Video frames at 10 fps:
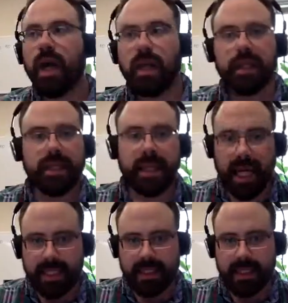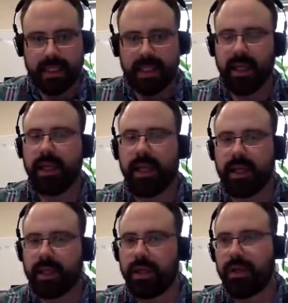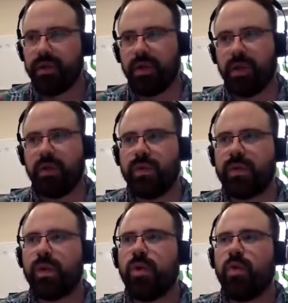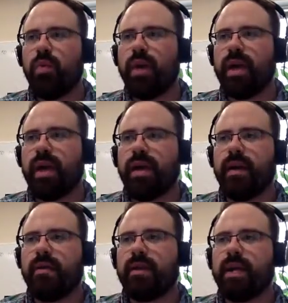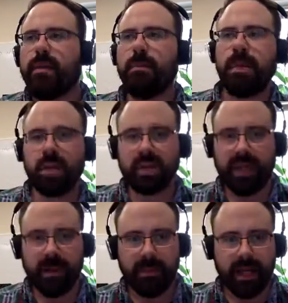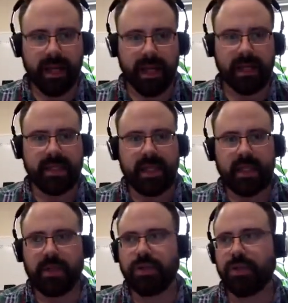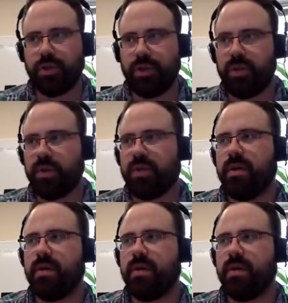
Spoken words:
Lastly, in youth news, we have Milkshake Mondays in June.